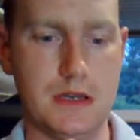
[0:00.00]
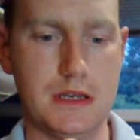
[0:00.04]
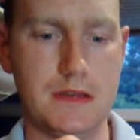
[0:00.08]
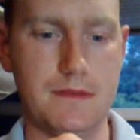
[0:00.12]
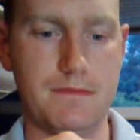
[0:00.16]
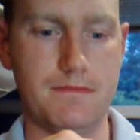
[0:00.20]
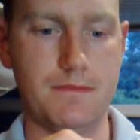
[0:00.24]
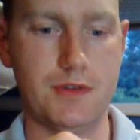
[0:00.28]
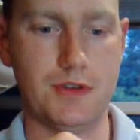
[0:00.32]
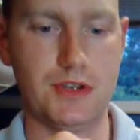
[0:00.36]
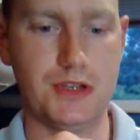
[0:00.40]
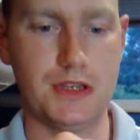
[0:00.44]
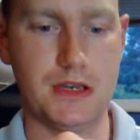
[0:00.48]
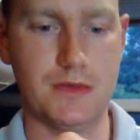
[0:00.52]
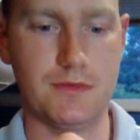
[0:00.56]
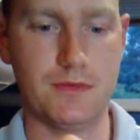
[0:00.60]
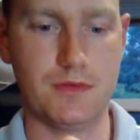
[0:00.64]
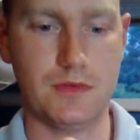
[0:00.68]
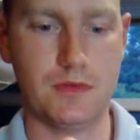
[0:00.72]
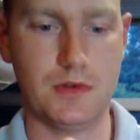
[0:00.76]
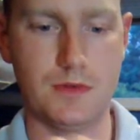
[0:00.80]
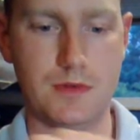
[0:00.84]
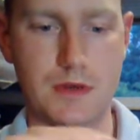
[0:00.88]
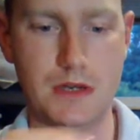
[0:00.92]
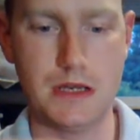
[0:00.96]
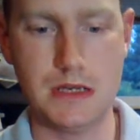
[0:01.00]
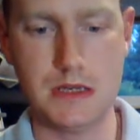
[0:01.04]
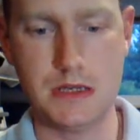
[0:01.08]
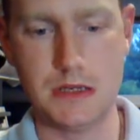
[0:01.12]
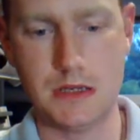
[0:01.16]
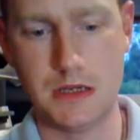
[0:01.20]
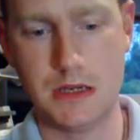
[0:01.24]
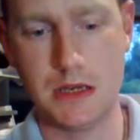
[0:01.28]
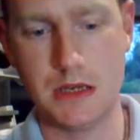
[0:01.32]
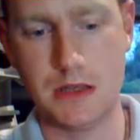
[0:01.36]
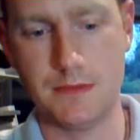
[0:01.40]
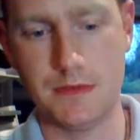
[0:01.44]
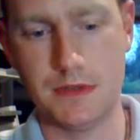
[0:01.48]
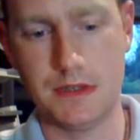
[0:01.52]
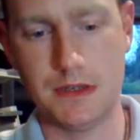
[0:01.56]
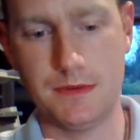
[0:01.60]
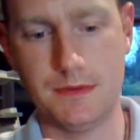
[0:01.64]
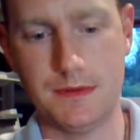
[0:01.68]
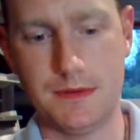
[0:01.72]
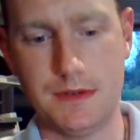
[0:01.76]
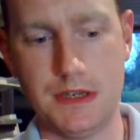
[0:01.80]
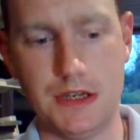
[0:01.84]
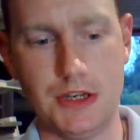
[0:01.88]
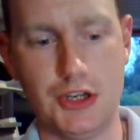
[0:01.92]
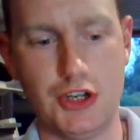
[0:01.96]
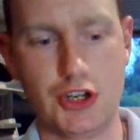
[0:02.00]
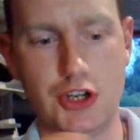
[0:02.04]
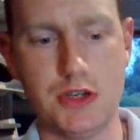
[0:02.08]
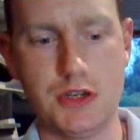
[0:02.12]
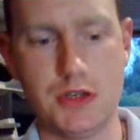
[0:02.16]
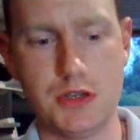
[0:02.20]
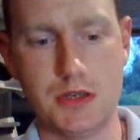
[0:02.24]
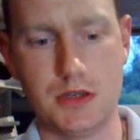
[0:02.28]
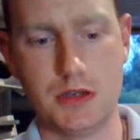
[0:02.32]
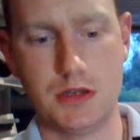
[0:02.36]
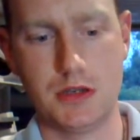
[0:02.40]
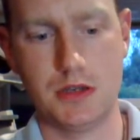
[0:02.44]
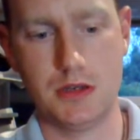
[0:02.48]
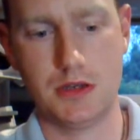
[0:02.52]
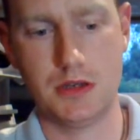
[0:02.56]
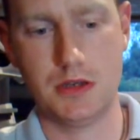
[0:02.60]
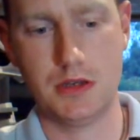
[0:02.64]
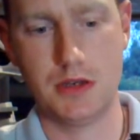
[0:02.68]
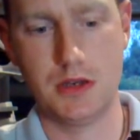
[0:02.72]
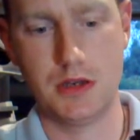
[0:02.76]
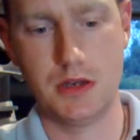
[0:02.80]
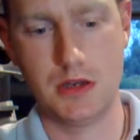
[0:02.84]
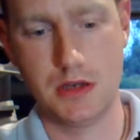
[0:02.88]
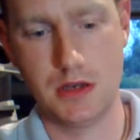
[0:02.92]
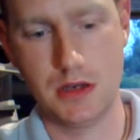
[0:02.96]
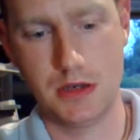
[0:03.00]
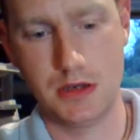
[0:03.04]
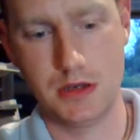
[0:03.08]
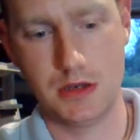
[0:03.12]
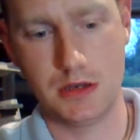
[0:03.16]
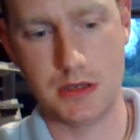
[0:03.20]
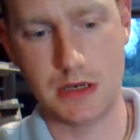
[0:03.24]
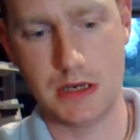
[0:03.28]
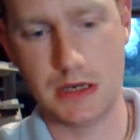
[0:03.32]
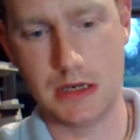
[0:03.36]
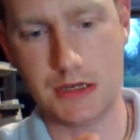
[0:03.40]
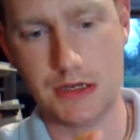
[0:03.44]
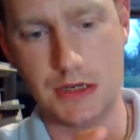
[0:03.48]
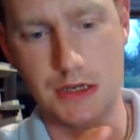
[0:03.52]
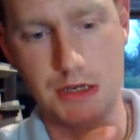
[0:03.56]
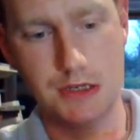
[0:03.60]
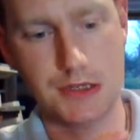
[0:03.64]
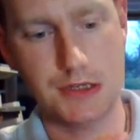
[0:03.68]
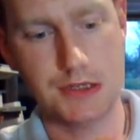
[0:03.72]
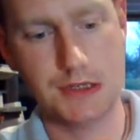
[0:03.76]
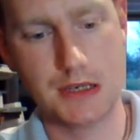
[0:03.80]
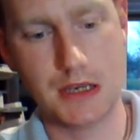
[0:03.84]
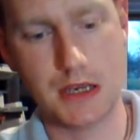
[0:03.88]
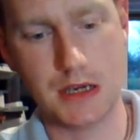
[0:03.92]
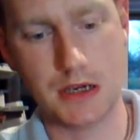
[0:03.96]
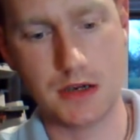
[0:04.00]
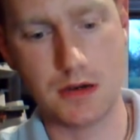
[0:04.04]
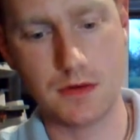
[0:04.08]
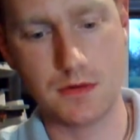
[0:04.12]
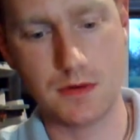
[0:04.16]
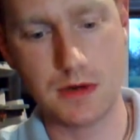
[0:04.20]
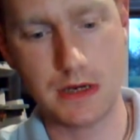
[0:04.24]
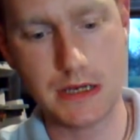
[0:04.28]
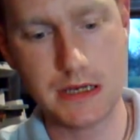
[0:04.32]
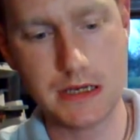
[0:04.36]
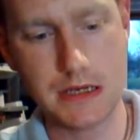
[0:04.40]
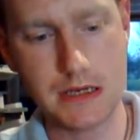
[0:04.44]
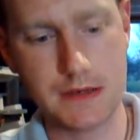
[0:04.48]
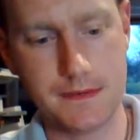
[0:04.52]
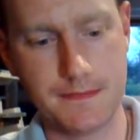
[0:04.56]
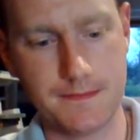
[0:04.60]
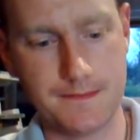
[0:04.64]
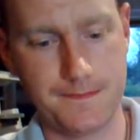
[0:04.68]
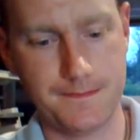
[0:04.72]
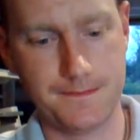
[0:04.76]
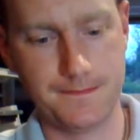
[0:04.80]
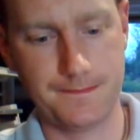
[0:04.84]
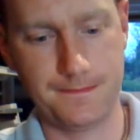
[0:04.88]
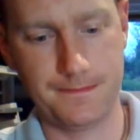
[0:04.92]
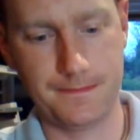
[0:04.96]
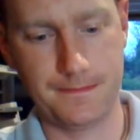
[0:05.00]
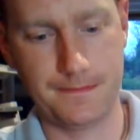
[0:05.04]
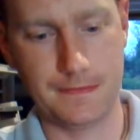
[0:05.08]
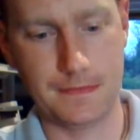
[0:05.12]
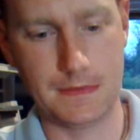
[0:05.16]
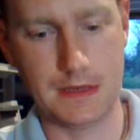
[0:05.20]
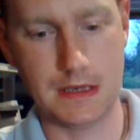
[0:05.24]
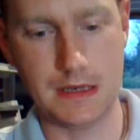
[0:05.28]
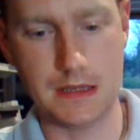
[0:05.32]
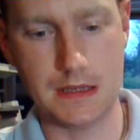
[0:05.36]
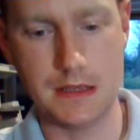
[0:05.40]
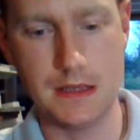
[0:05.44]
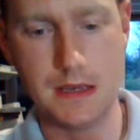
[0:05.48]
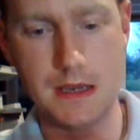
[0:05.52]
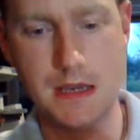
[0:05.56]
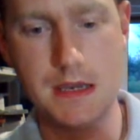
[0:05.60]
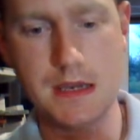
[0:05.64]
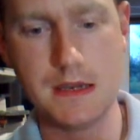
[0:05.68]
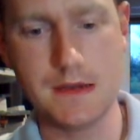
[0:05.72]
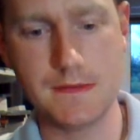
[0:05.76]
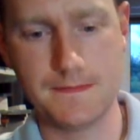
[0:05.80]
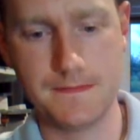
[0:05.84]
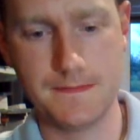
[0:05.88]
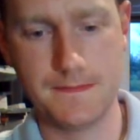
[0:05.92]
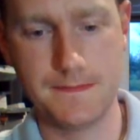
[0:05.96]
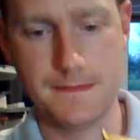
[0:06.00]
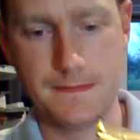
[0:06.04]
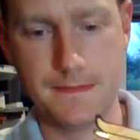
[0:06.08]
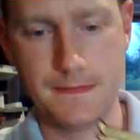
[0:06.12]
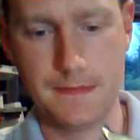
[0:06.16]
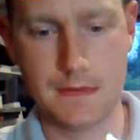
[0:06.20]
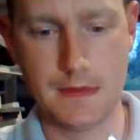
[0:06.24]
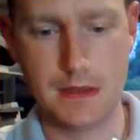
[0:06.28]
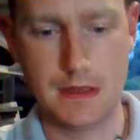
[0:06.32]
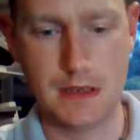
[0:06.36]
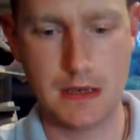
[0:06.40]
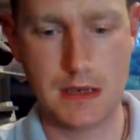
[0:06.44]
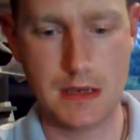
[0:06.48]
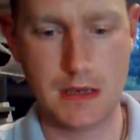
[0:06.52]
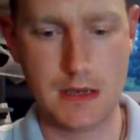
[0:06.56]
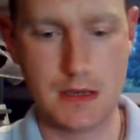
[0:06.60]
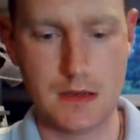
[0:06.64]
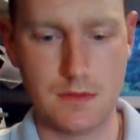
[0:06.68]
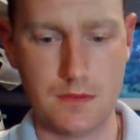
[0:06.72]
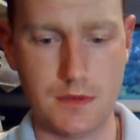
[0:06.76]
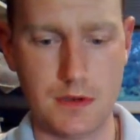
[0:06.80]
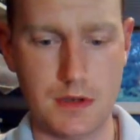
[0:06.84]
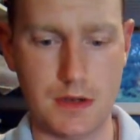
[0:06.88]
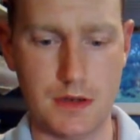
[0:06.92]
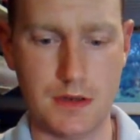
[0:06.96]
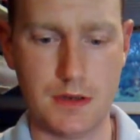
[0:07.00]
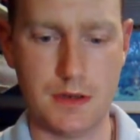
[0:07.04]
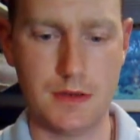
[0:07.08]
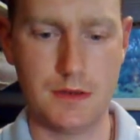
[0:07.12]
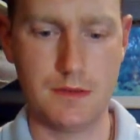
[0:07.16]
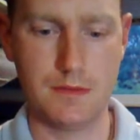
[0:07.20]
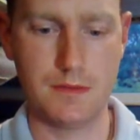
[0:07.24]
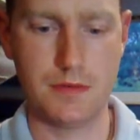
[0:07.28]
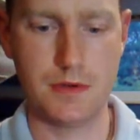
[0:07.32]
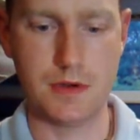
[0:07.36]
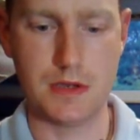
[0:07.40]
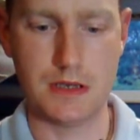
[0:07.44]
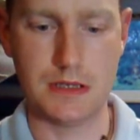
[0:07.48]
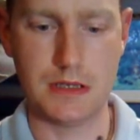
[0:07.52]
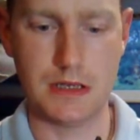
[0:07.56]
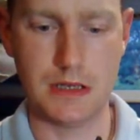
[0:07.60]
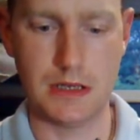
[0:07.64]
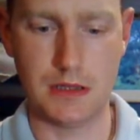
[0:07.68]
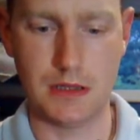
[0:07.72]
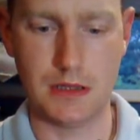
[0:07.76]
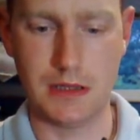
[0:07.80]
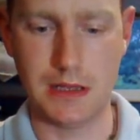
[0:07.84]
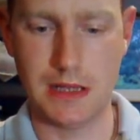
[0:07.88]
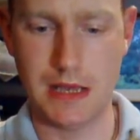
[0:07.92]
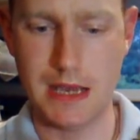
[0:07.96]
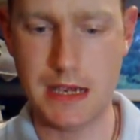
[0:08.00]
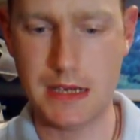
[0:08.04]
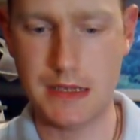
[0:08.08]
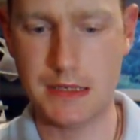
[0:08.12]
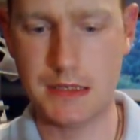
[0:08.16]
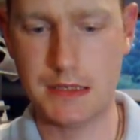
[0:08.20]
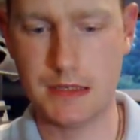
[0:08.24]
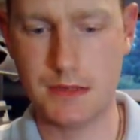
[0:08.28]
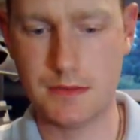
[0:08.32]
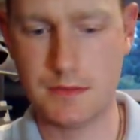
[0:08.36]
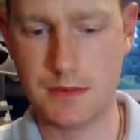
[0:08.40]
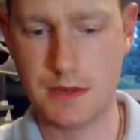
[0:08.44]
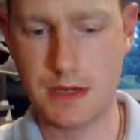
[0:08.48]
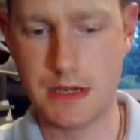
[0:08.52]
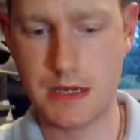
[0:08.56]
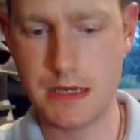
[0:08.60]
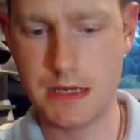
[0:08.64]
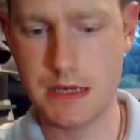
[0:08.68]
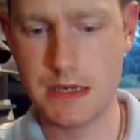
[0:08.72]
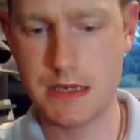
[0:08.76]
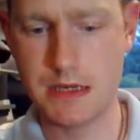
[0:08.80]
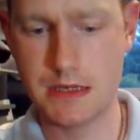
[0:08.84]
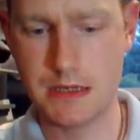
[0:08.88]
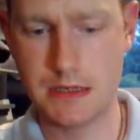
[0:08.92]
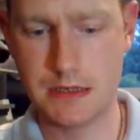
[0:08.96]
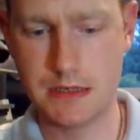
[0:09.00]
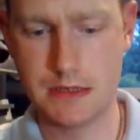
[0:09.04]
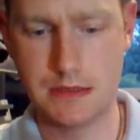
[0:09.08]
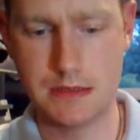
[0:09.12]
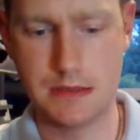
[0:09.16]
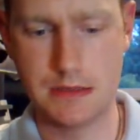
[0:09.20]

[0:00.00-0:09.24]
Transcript: like that. Push them all away and get them into position. They just tuck away in there. Going to put his little legs away.